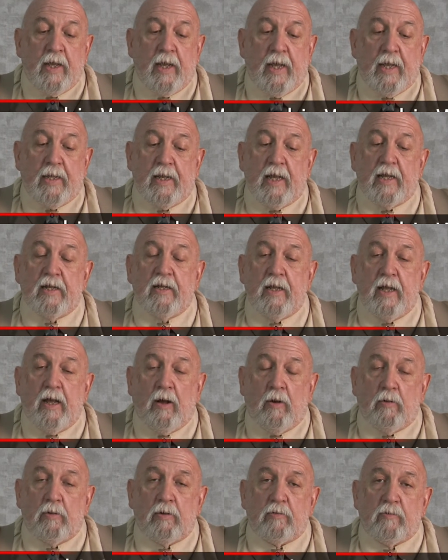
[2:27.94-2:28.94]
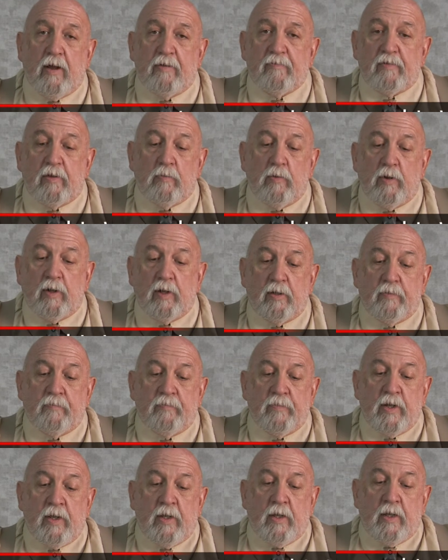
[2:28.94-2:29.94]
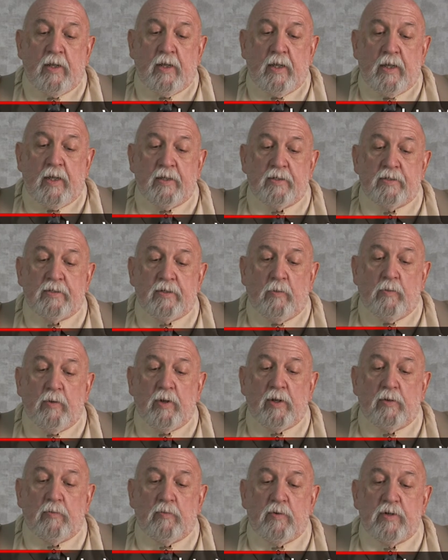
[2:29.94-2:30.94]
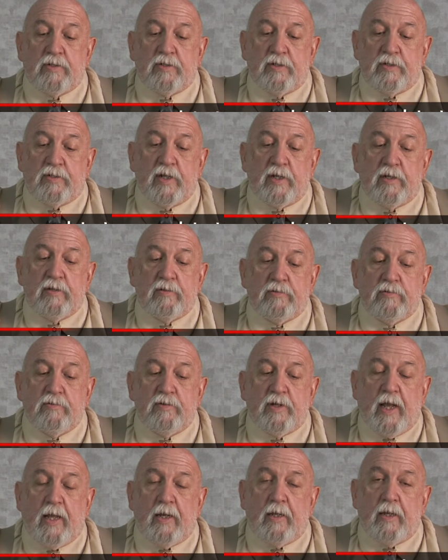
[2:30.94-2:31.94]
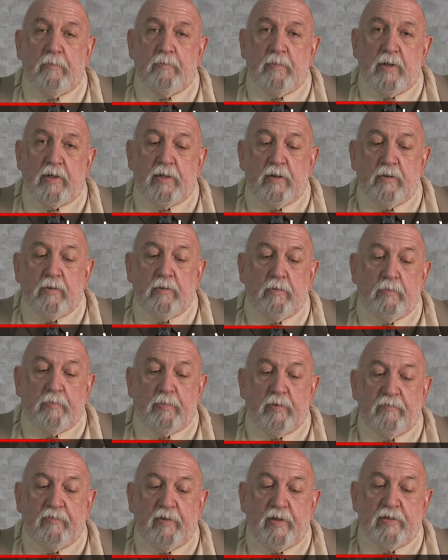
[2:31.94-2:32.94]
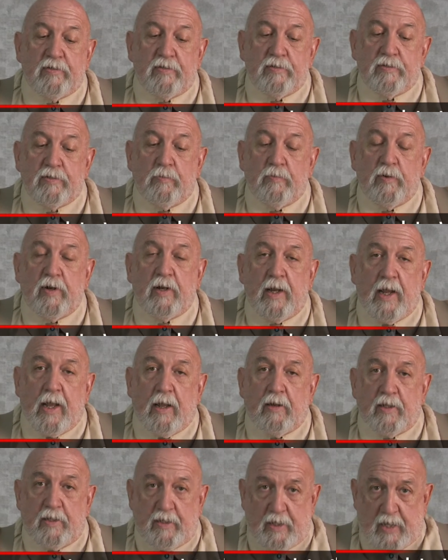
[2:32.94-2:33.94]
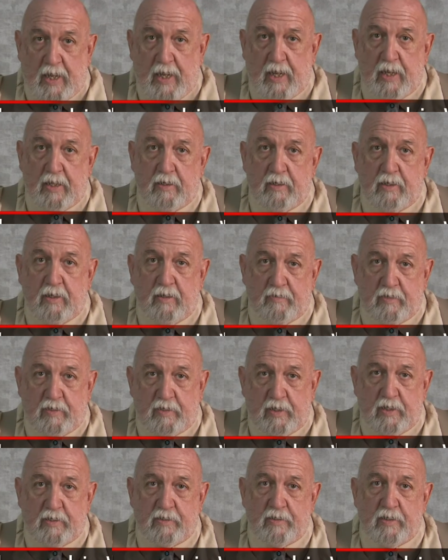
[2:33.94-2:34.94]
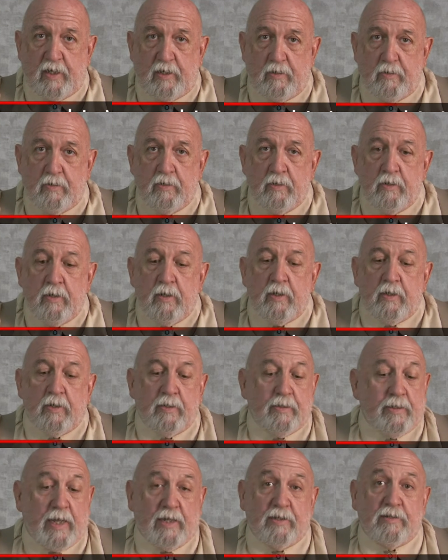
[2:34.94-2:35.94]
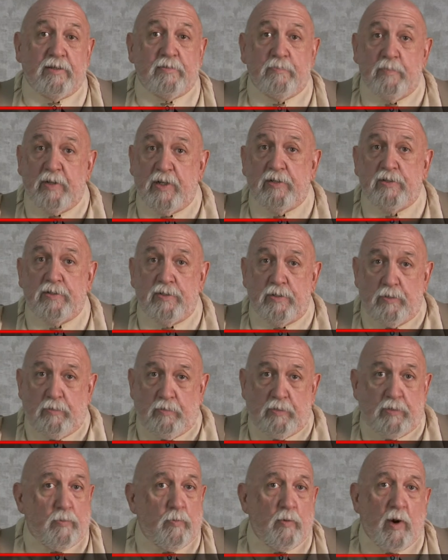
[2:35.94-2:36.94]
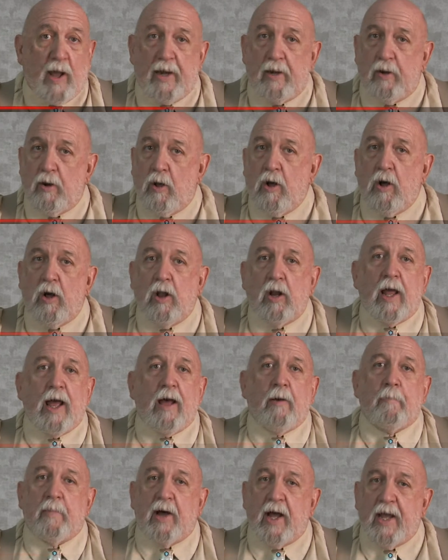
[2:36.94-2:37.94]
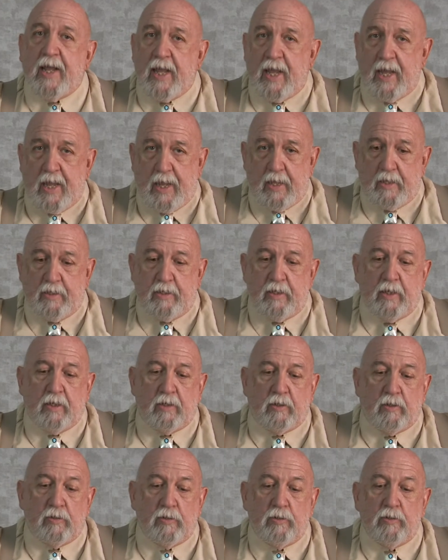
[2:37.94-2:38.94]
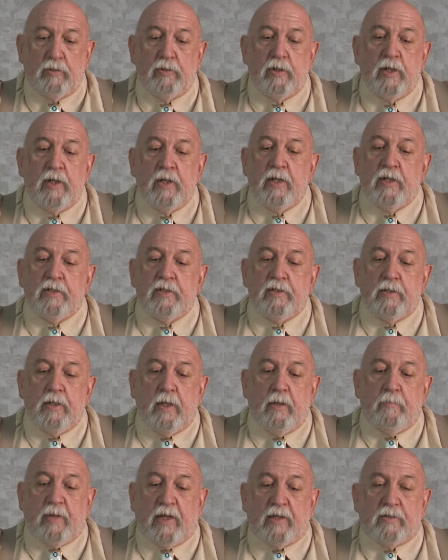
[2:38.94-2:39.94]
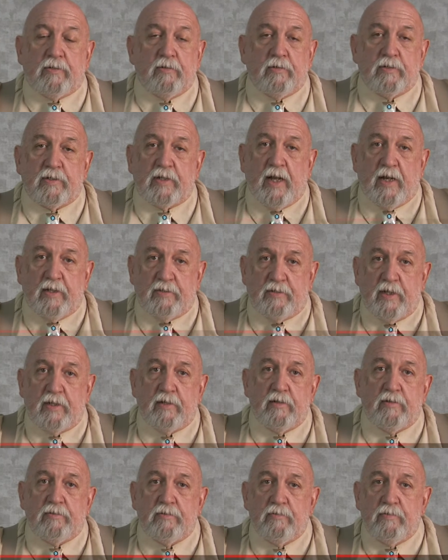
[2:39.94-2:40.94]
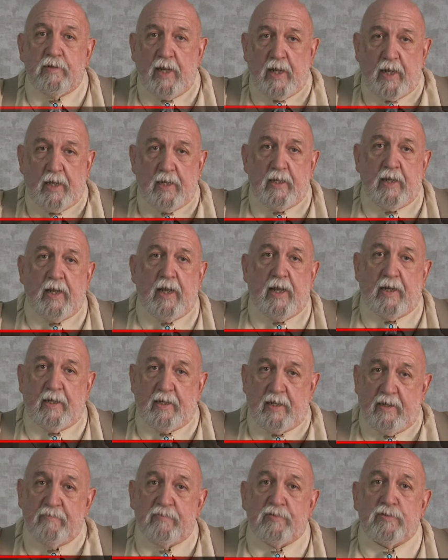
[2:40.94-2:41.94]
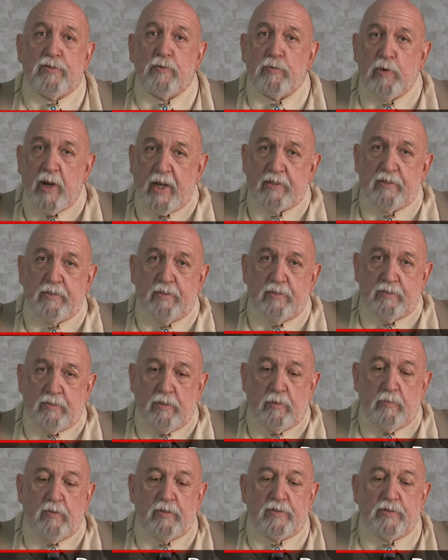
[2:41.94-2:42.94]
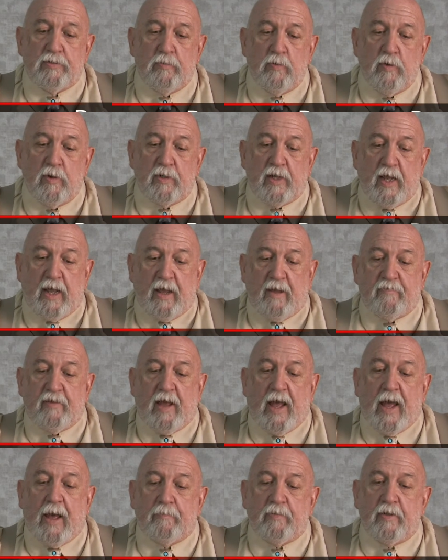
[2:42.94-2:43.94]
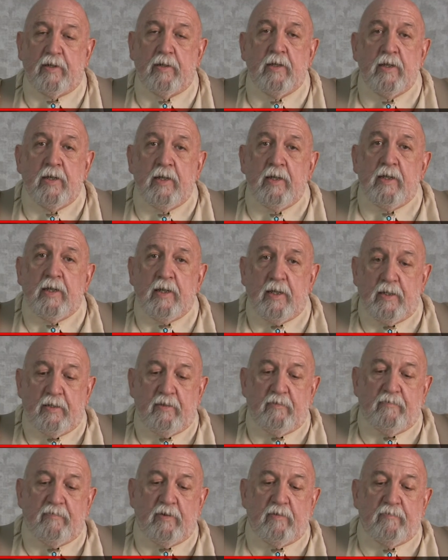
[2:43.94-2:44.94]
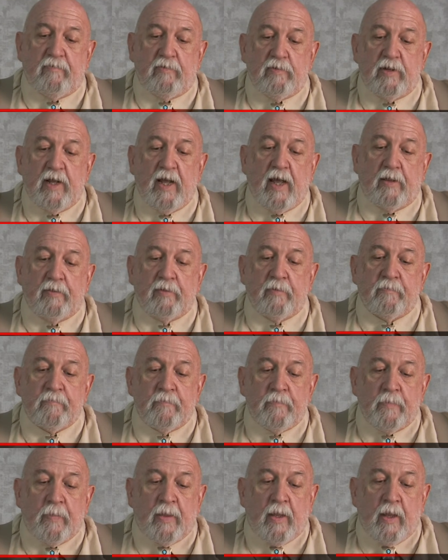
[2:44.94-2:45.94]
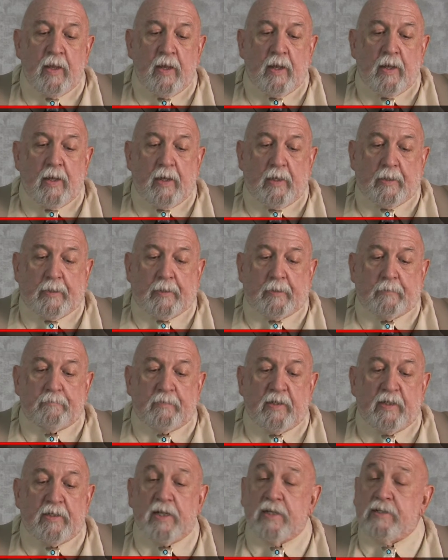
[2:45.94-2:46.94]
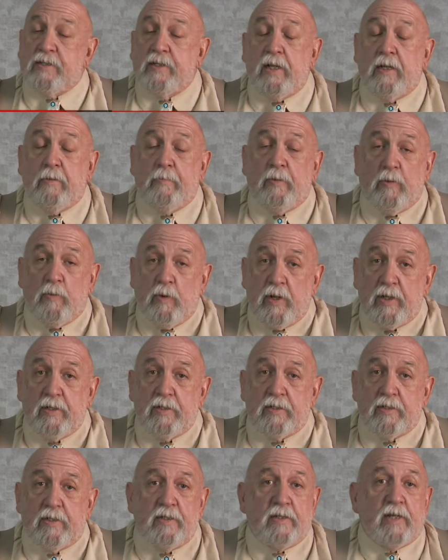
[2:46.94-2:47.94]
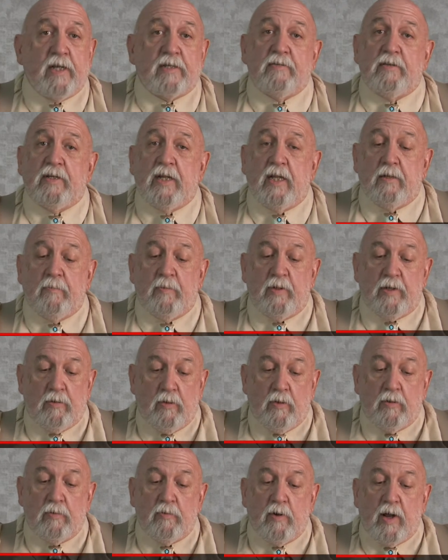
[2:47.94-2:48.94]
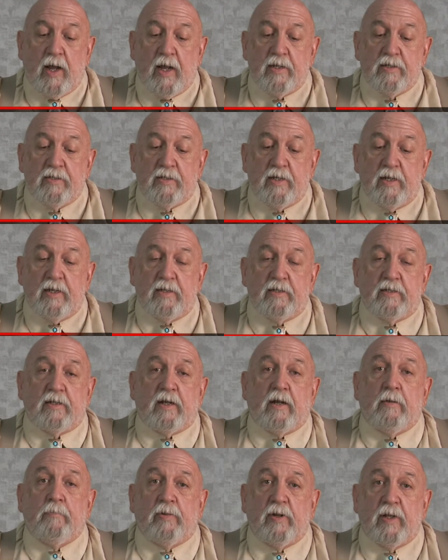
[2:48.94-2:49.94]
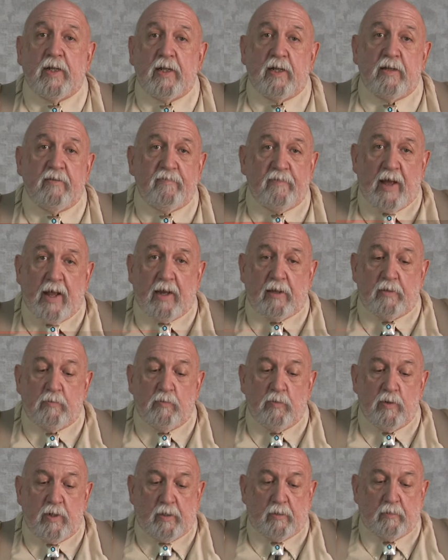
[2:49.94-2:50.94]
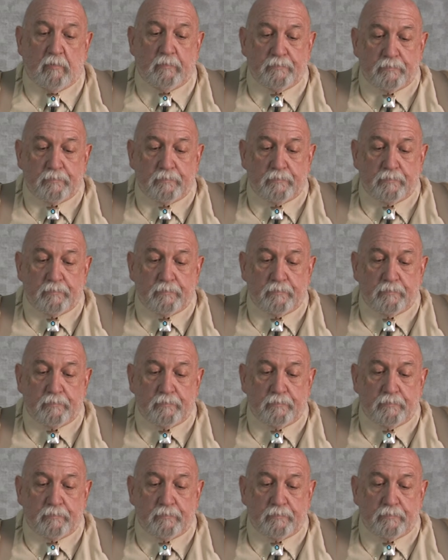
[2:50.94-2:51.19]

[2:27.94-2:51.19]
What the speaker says: and that a holographic will is a will in which the signature date and material provisions are written out in the hand of the testator. That just means you write it all out by hand, include and make sure it's got a signature date, and it gives directions on what you want to have happen in the event of your death. It doesn't need to be witnessed, it doesn't need to be notarized, and it is a completely valid will.